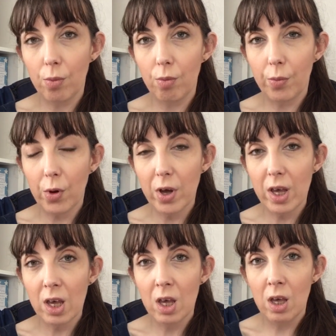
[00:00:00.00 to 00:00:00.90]

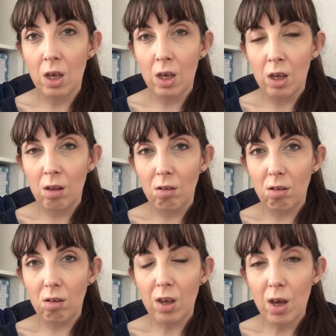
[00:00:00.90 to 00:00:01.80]
by
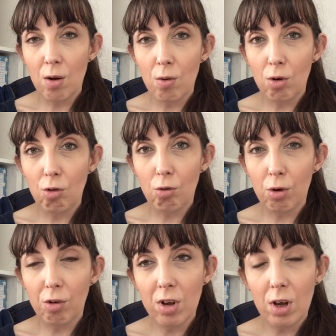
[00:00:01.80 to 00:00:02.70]
Sierra
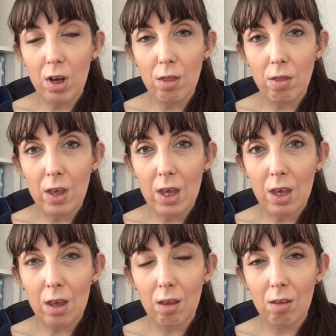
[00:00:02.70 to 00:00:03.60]
Trotter, I
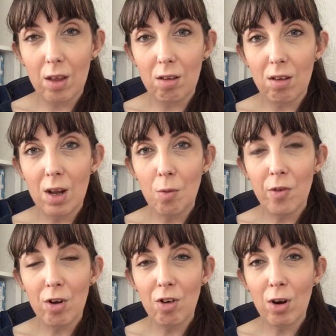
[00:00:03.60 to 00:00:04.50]
think that's the name of
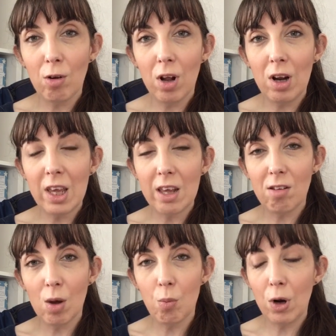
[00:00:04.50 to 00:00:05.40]
her channel. I'll link it
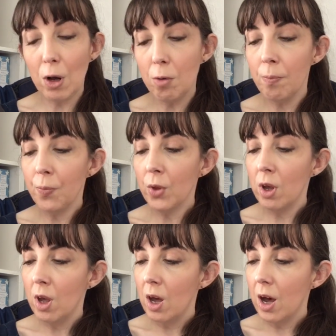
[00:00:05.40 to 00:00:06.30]
down below.
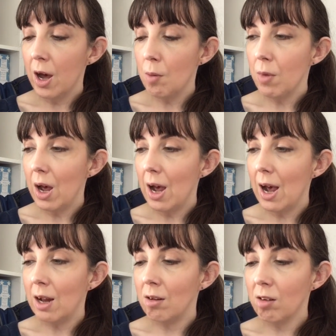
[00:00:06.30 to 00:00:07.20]

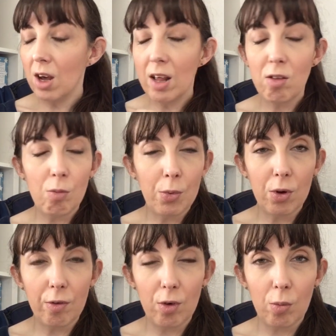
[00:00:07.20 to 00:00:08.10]
And I had this
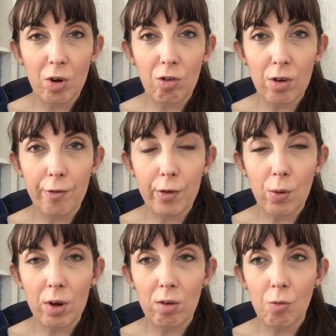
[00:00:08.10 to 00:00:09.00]
book on my shelf for
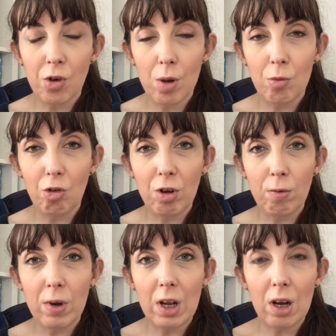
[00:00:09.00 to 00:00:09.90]
quite some time, and she
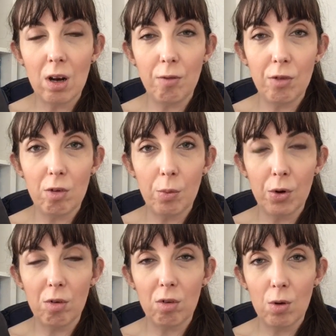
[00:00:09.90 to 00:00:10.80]
really loved this
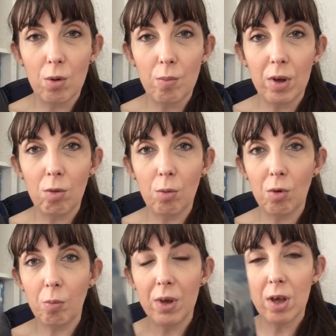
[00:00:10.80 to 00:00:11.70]
book, so it makes me
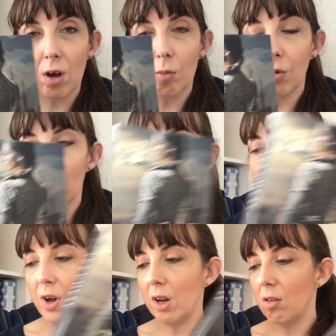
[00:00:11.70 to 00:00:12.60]
want to pick it up
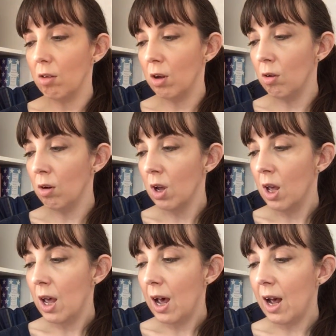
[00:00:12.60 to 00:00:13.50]
fairly soon.
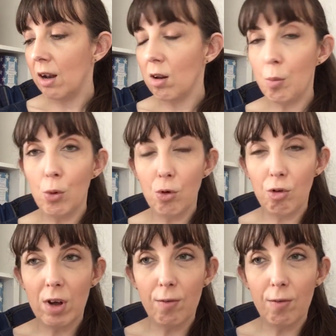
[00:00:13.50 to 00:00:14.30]
and A Portrait of